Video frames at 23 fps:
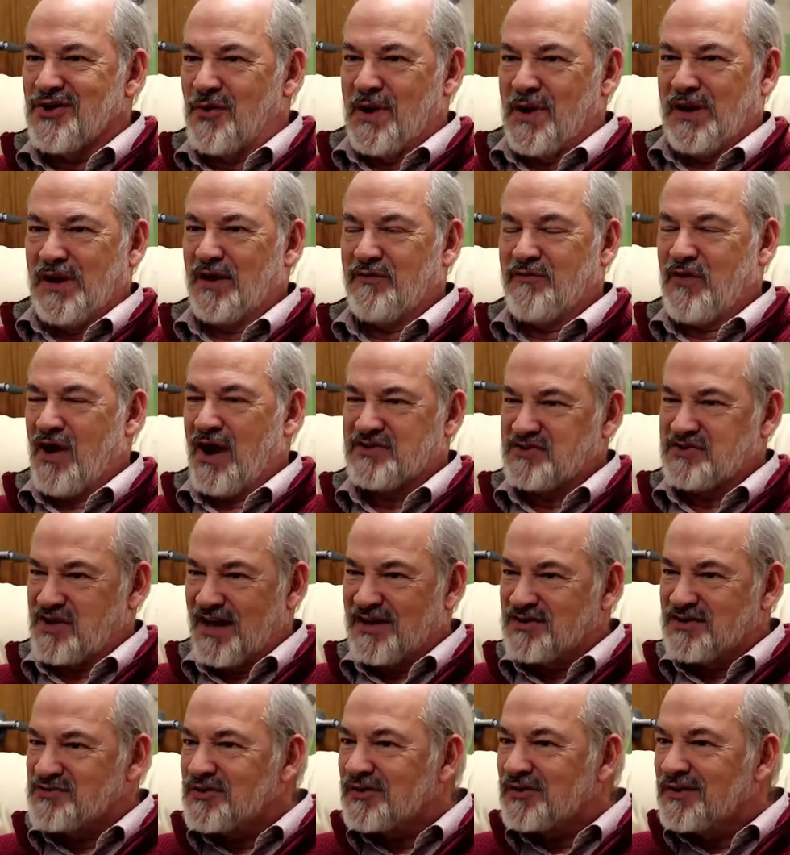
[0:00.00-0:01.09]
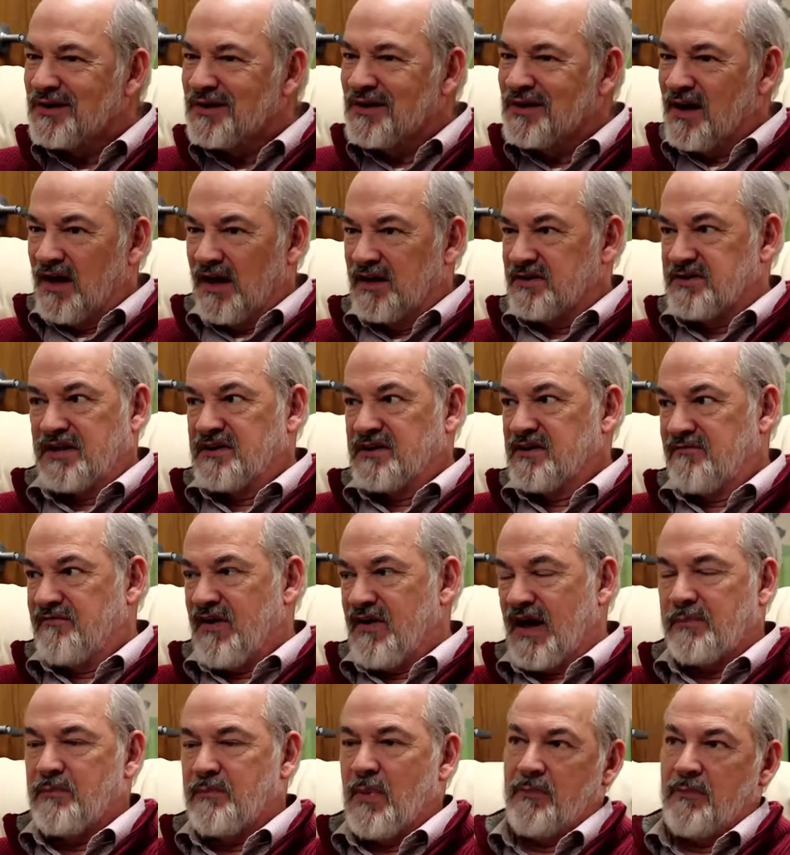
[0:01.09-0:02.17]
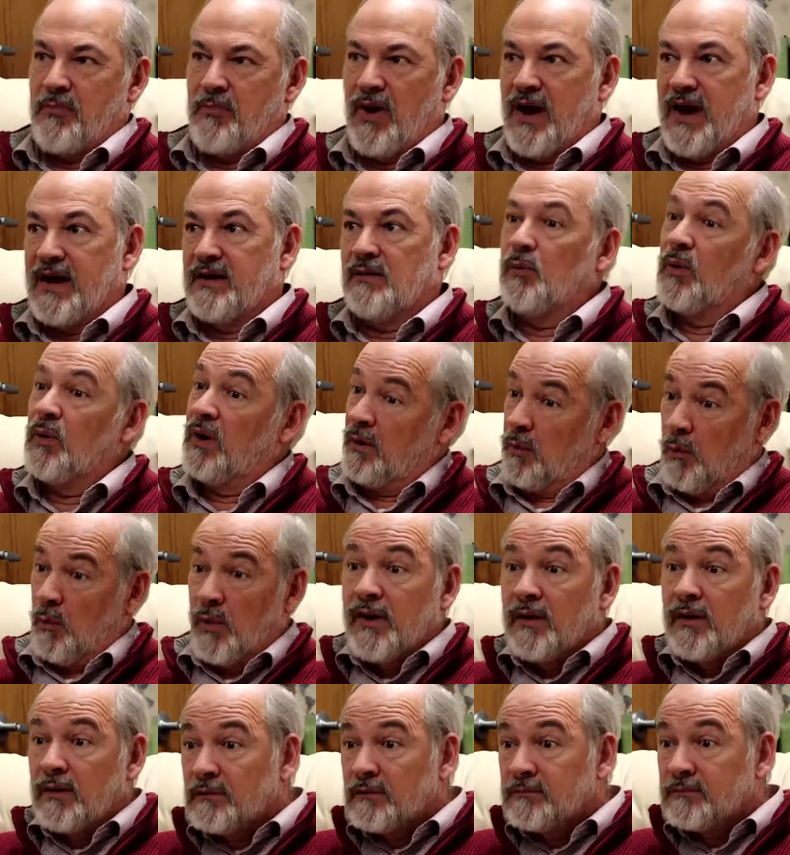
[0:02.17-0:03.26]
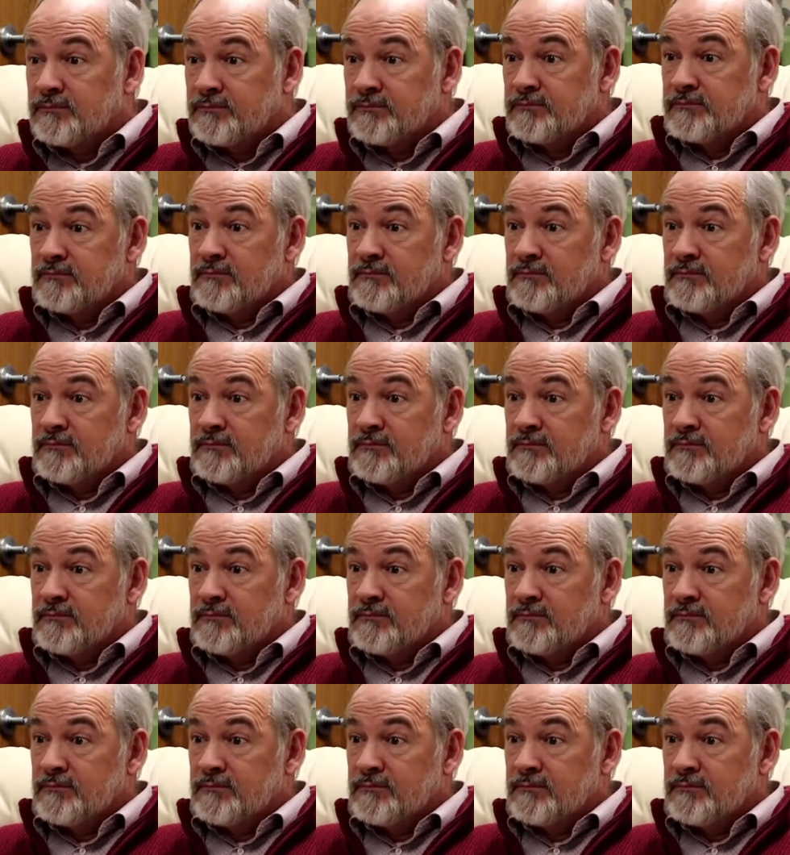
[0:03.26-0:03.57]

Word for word: so my liver has cancer. Yeah. It doesn't affect my brain. Well, it will.